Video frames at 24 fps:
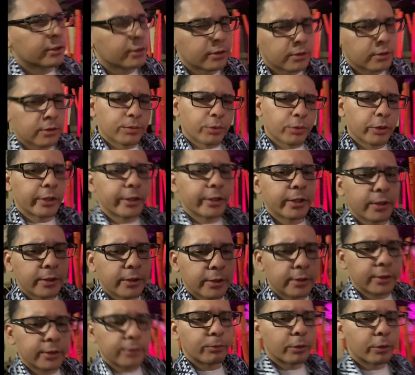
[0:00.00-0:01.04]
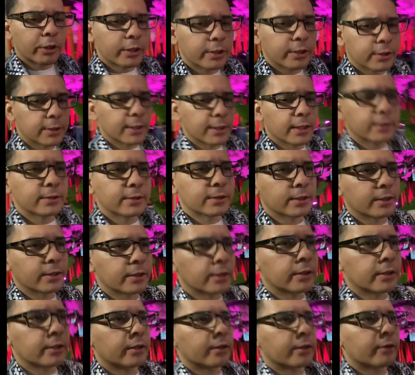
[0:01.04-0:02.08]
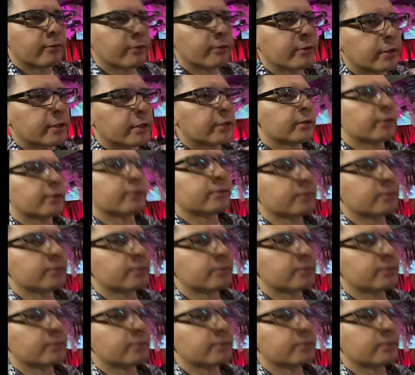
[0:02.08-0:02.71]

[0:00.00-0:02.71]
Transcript: It was pretty good, pretty tasty and everything.